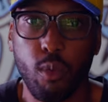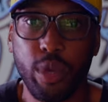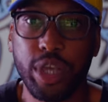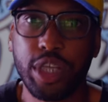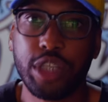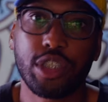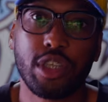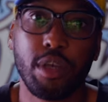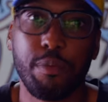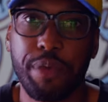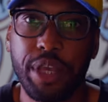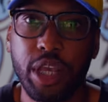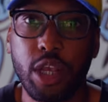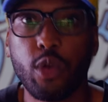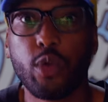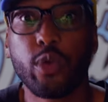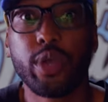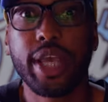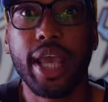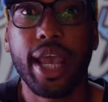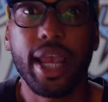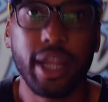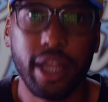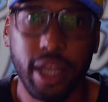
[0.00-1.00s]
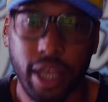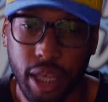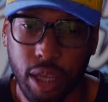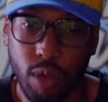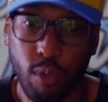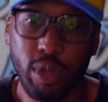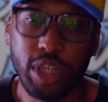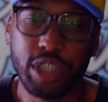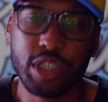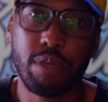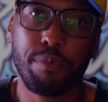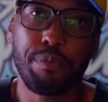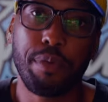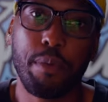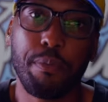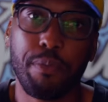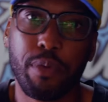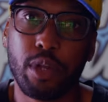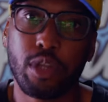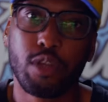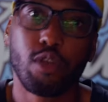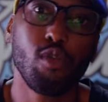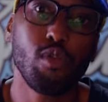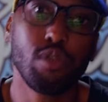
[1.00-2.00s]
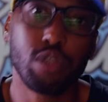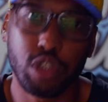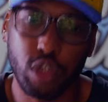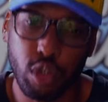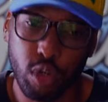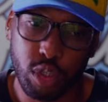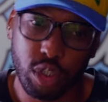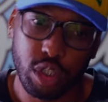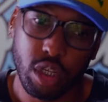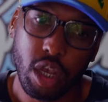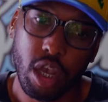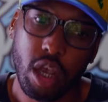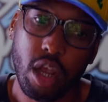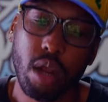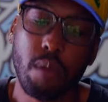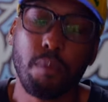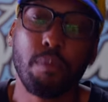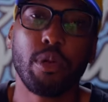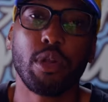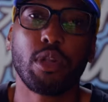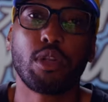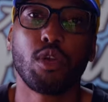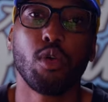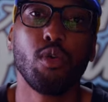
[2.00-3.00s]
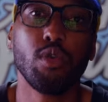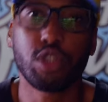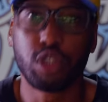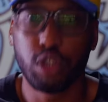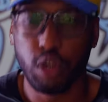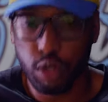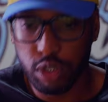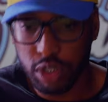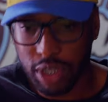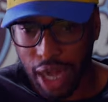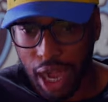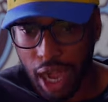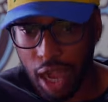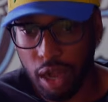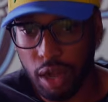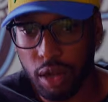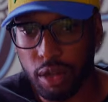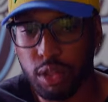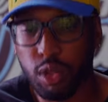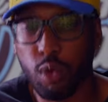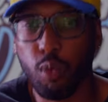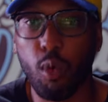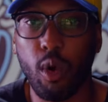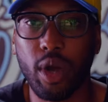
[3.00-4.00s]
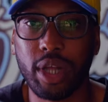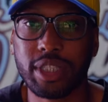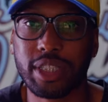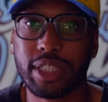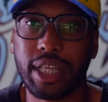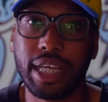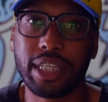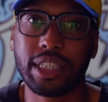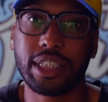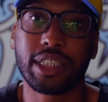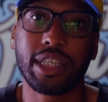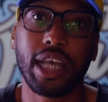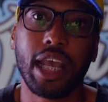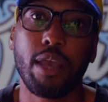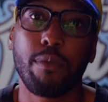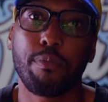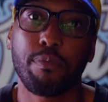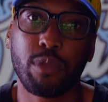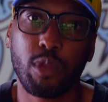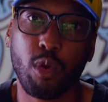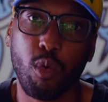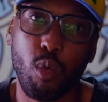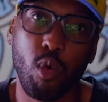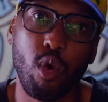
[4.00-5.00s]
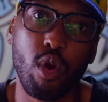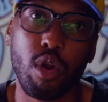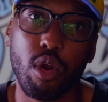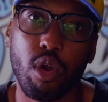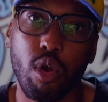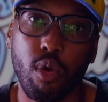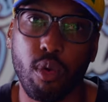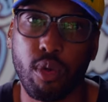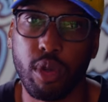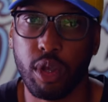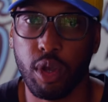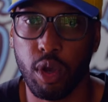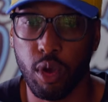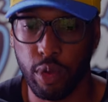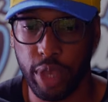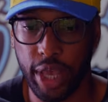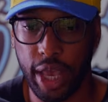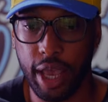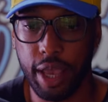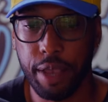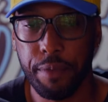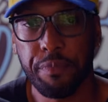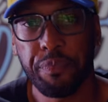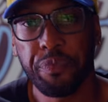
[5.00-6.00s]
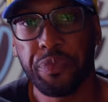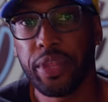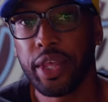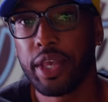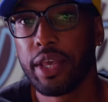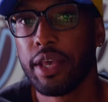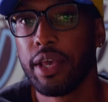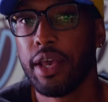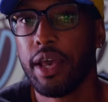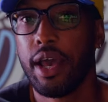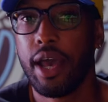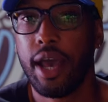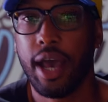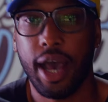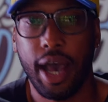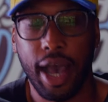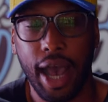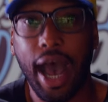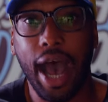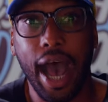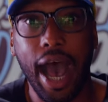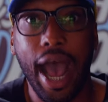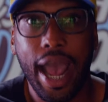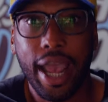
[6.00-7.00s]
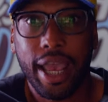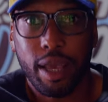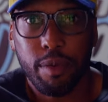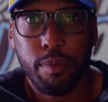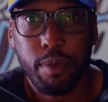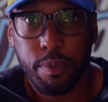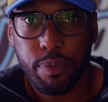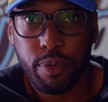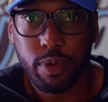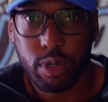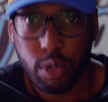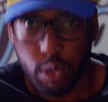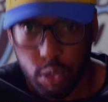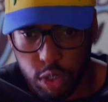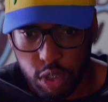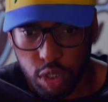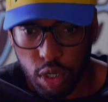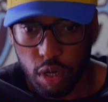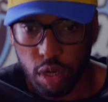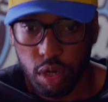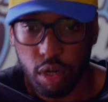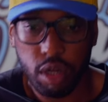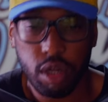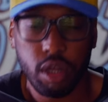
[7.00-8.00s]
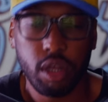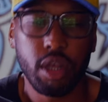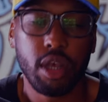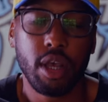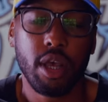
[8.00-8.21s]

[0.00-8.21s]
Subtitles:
We should be creating. We should be producers. Producers are the ones that shape the world, okay? I am a producer.